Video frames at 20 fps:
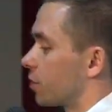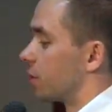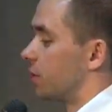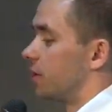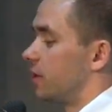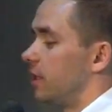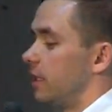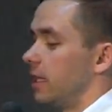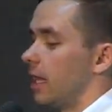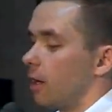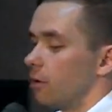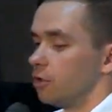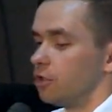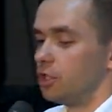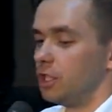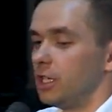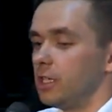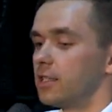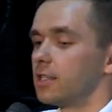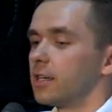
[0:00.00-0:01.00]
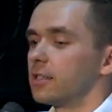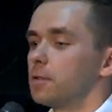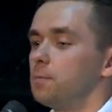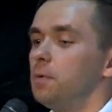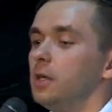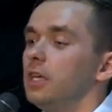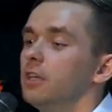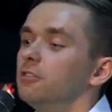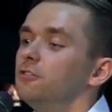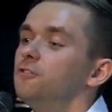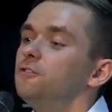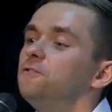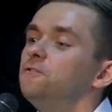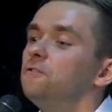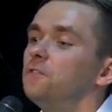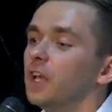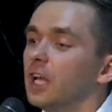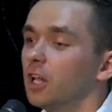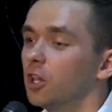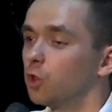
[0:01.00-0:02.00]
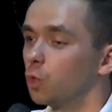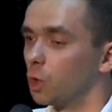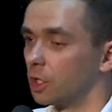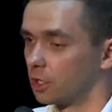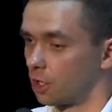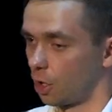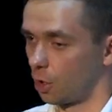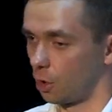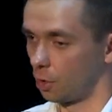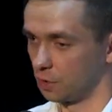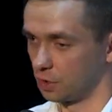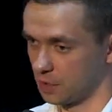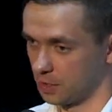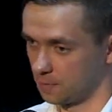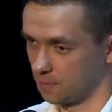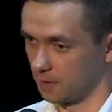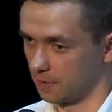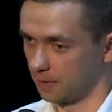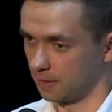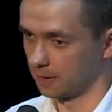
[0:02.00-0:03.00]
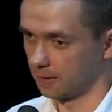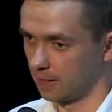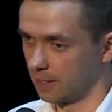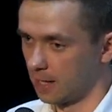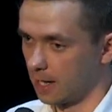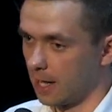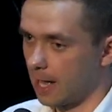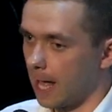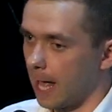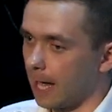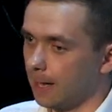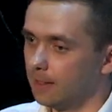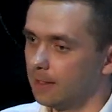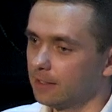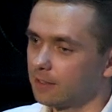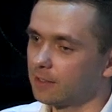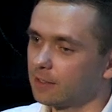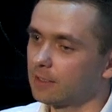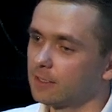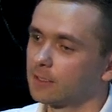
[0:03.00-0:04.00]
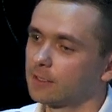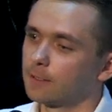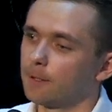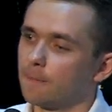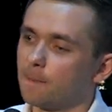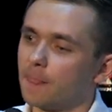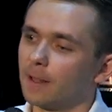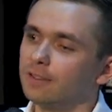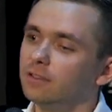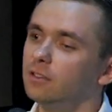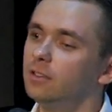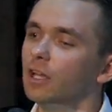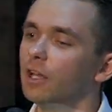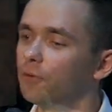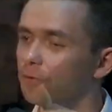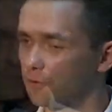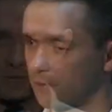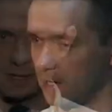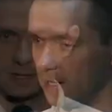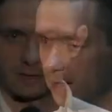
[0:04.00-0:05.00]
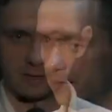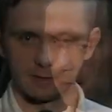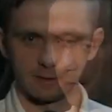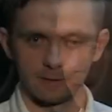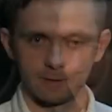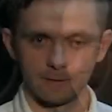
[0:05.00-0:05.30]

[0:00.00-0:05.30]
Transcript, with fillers: see now Jesus being filled with the Holy Spirit. And this is different